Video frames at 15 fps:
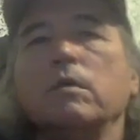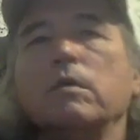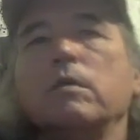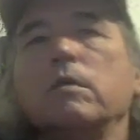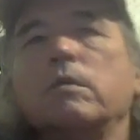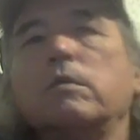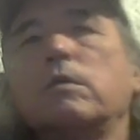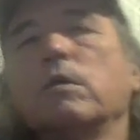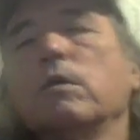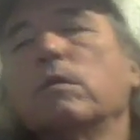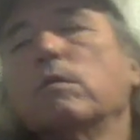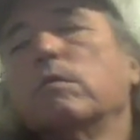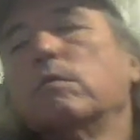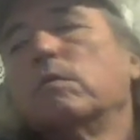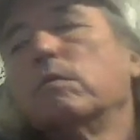
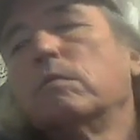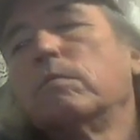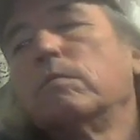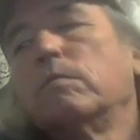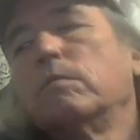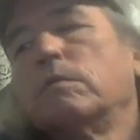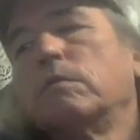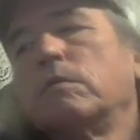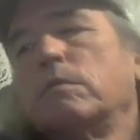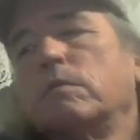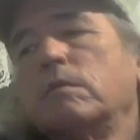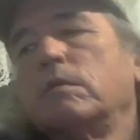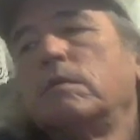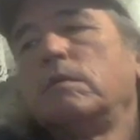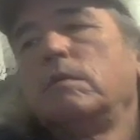So,
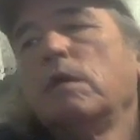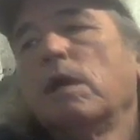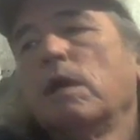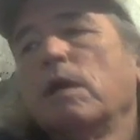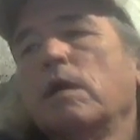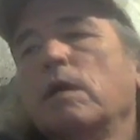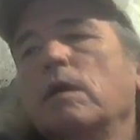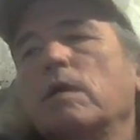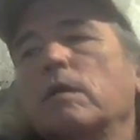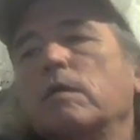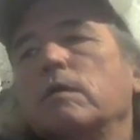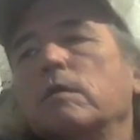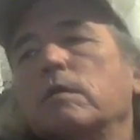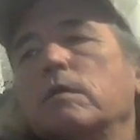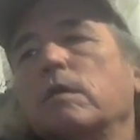yeah,
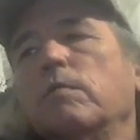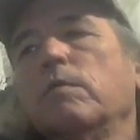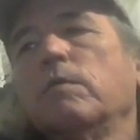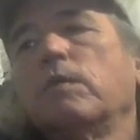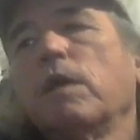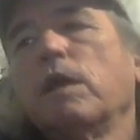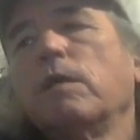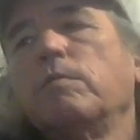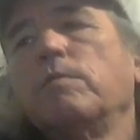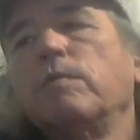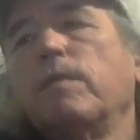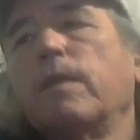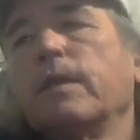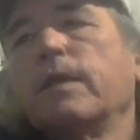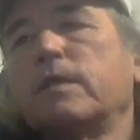they both had
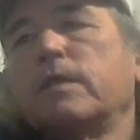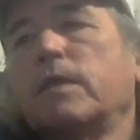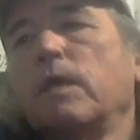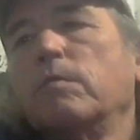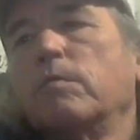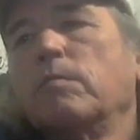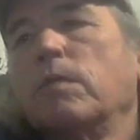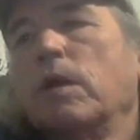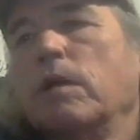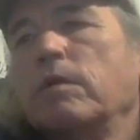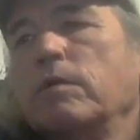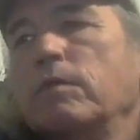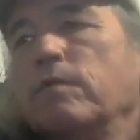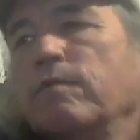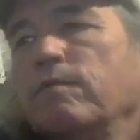the same amount
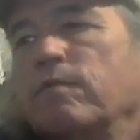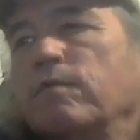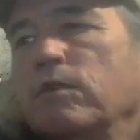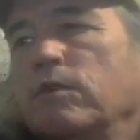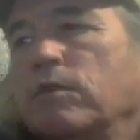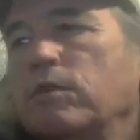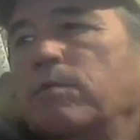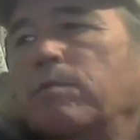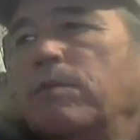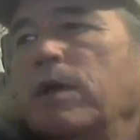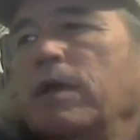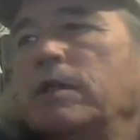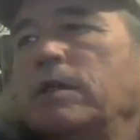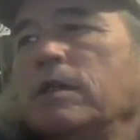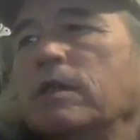of views
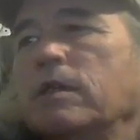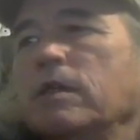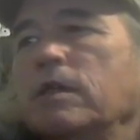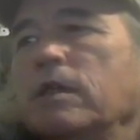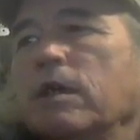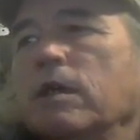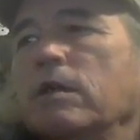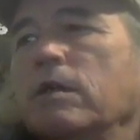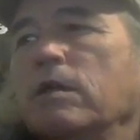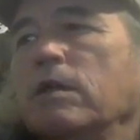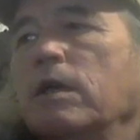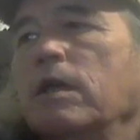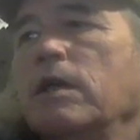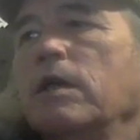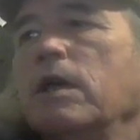basically on their
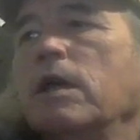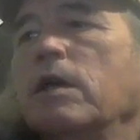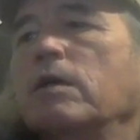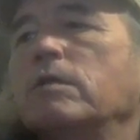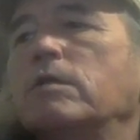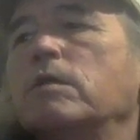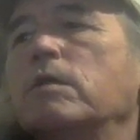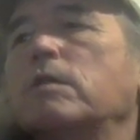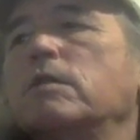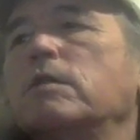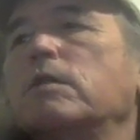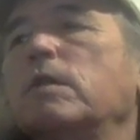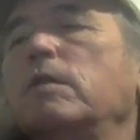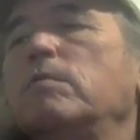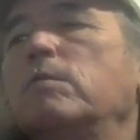hangouts at the
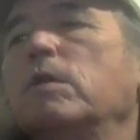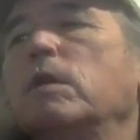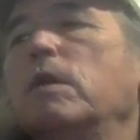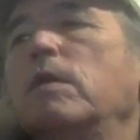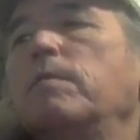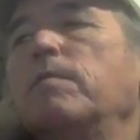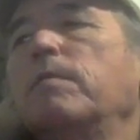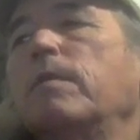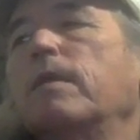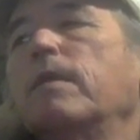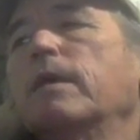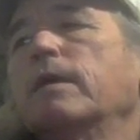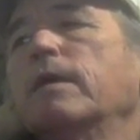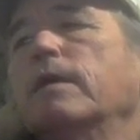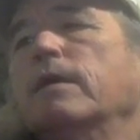same time.
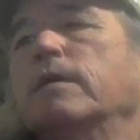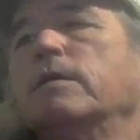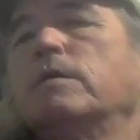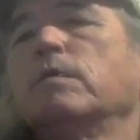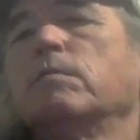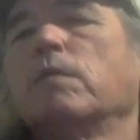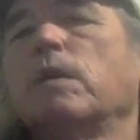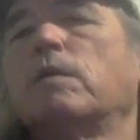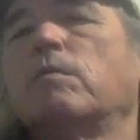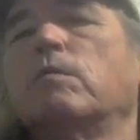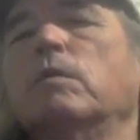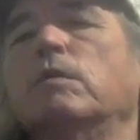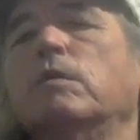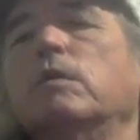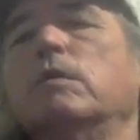So I'm like
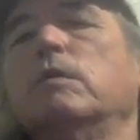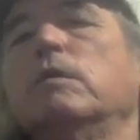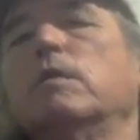wondering,